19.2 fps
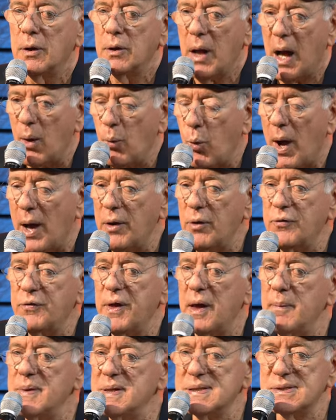And one of
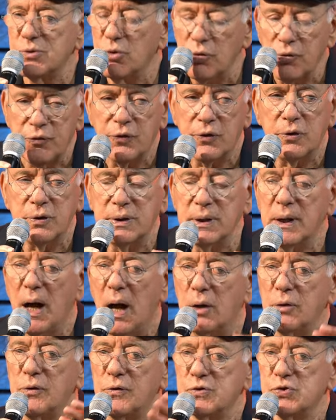them is converting
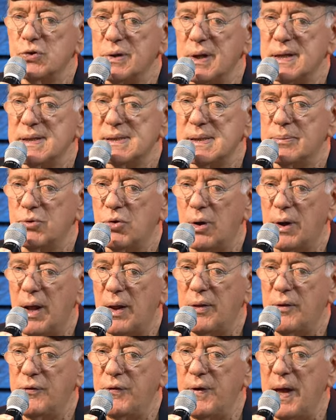out of Judaism to
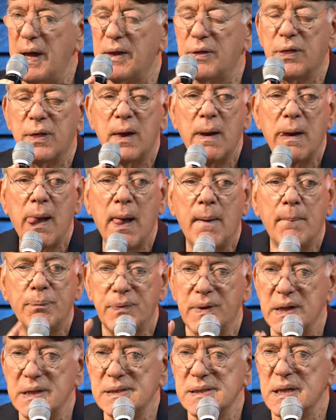another faith.
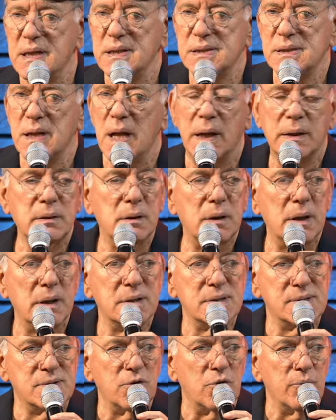This is like
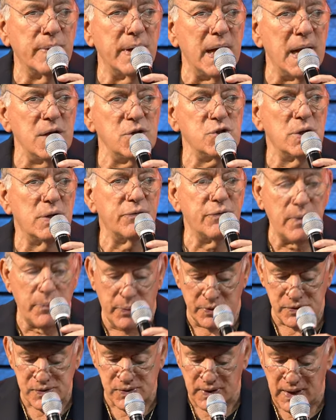extermination if a
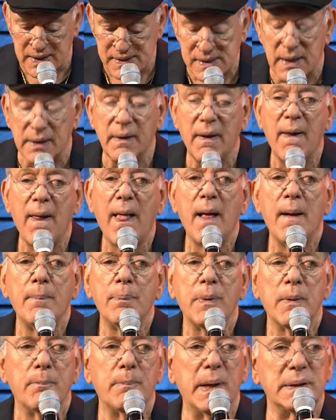person does that.
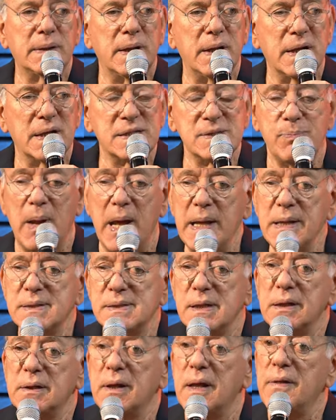But he explains
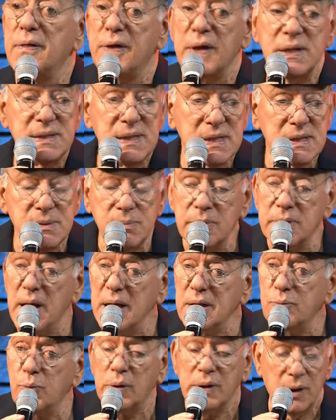it, and
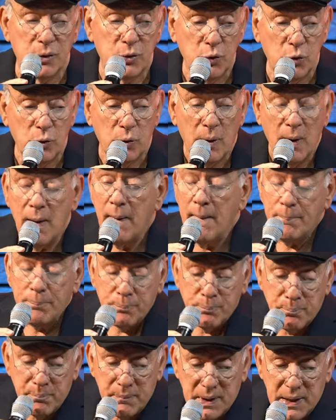that's what I do.
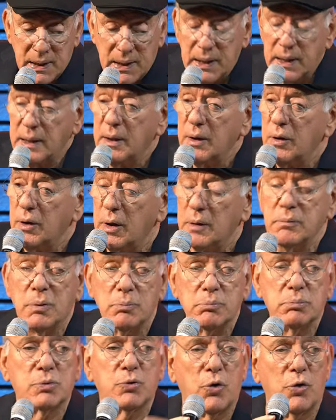Meaning,
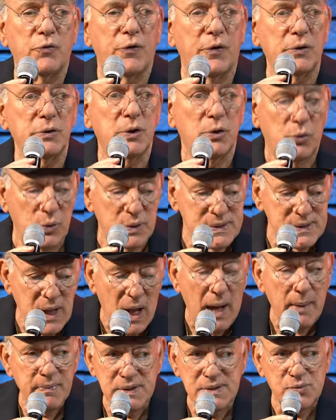converting to
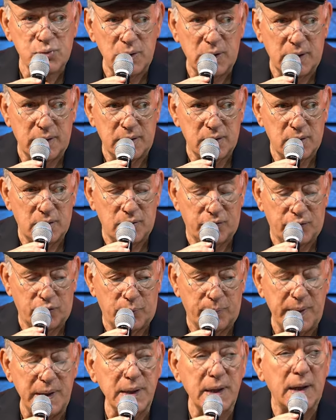Islam is really
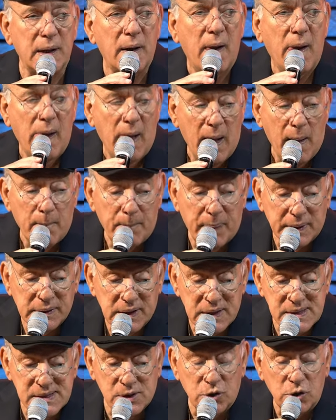forbidden, but
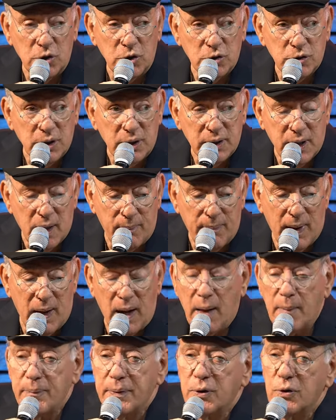it's good in
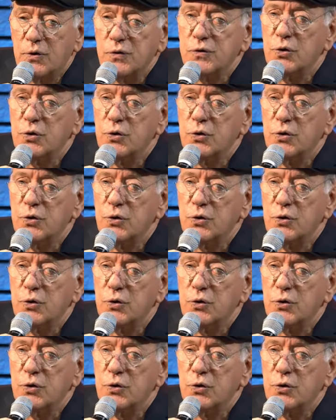Kabbalah because